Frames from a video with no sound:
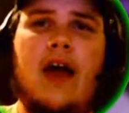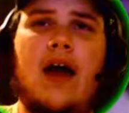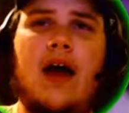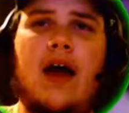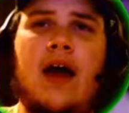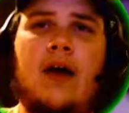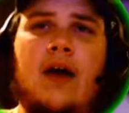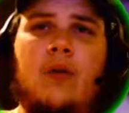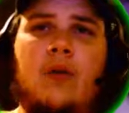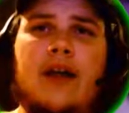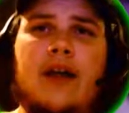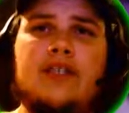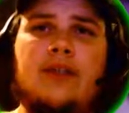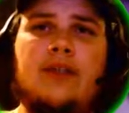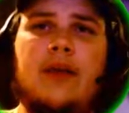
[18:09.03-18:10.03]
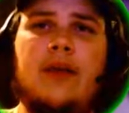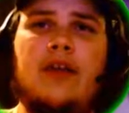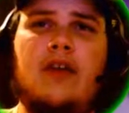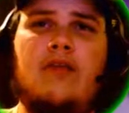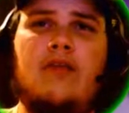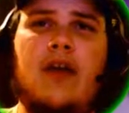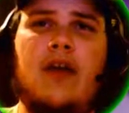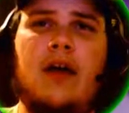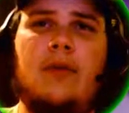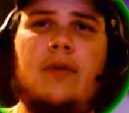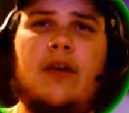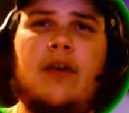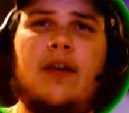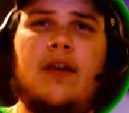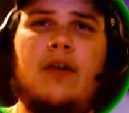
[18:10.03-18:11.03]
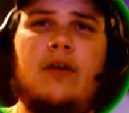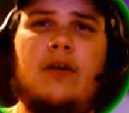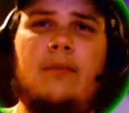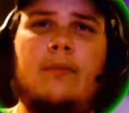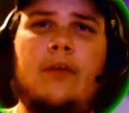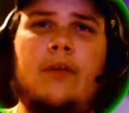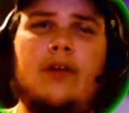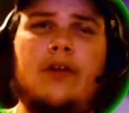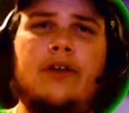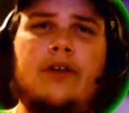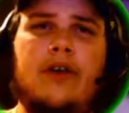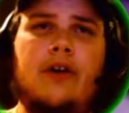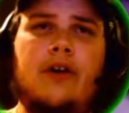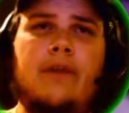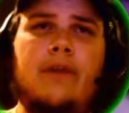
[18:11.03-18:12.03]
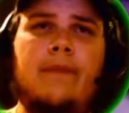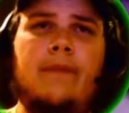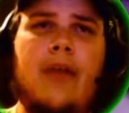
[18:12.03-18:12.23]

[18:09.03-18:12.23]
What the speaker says: We're actually going to be bringing in Armaldo,